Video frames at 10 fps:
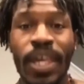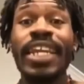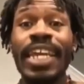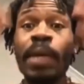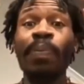
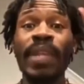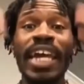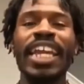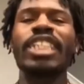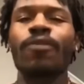And then he
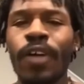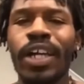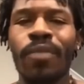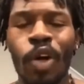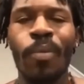playing against
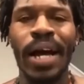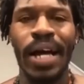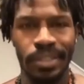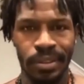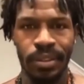fucking
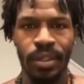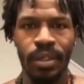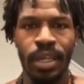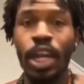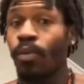robots.
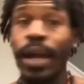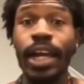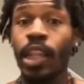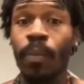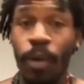He a
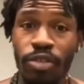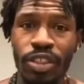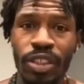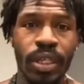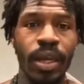regular
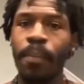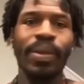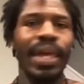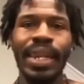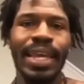person
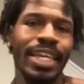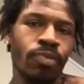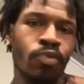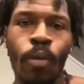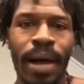playing
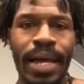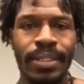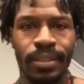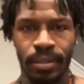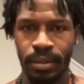against
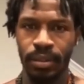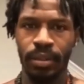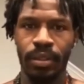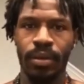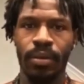
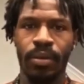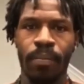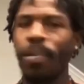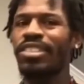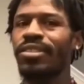
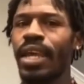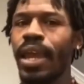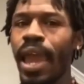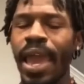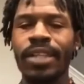robots. Busting
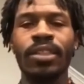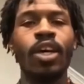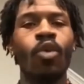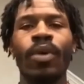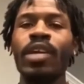their
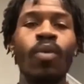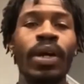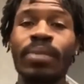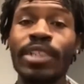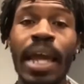ass. When he
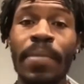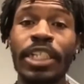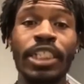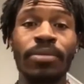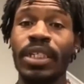won them
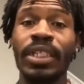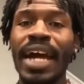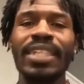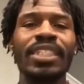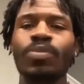championships in
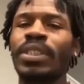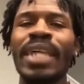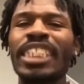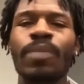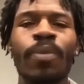the 90s, he
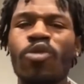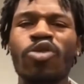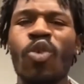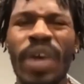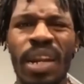was not
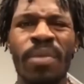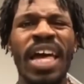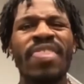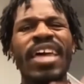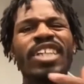supposed to win
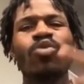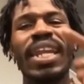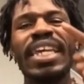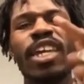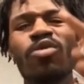them. That's
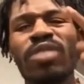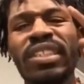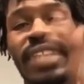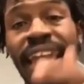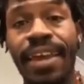why they killed
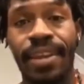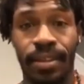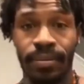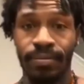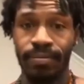this daddy.